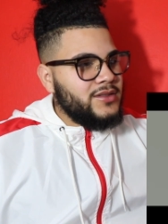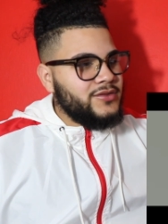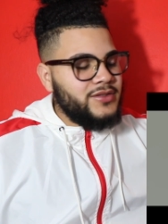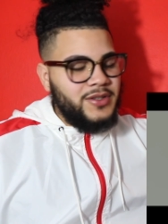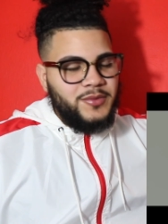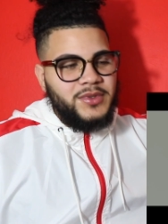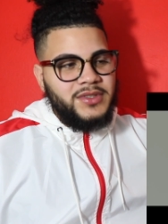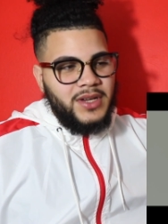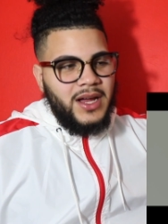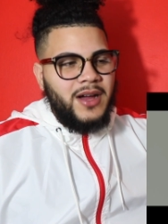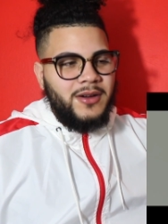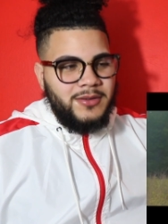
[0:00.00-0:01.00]
Dream was
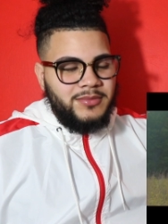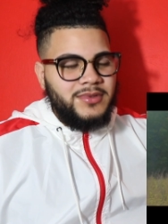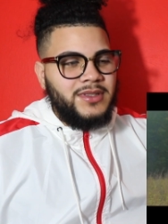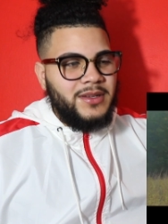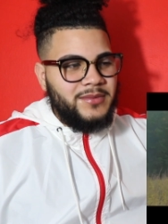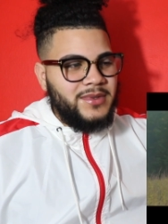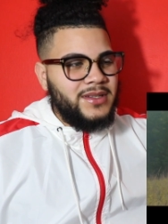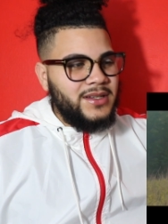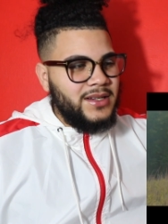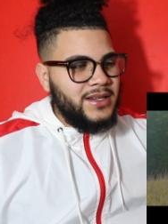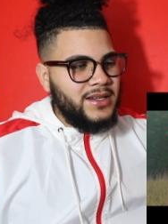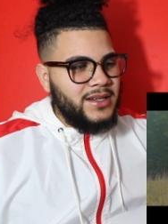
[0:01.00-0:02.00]
your level.
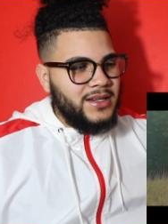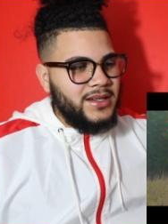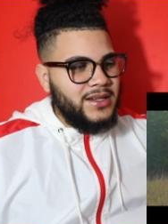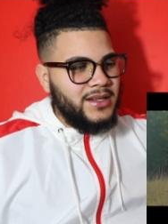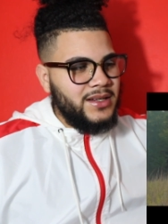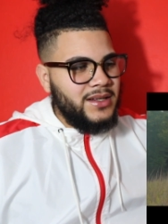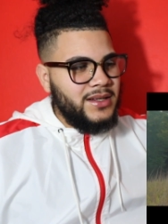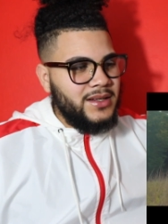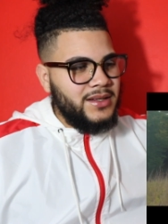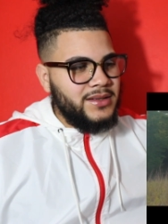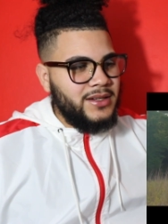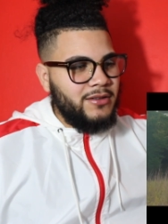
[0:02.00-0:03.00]

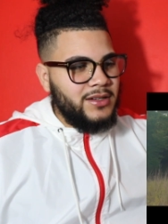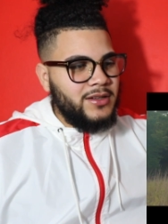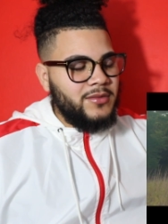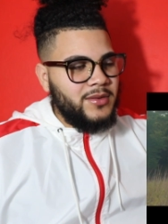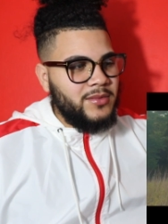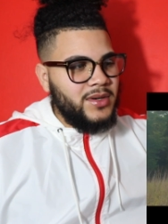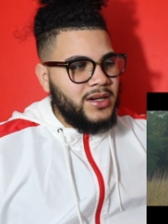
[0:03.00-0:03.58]
There I go.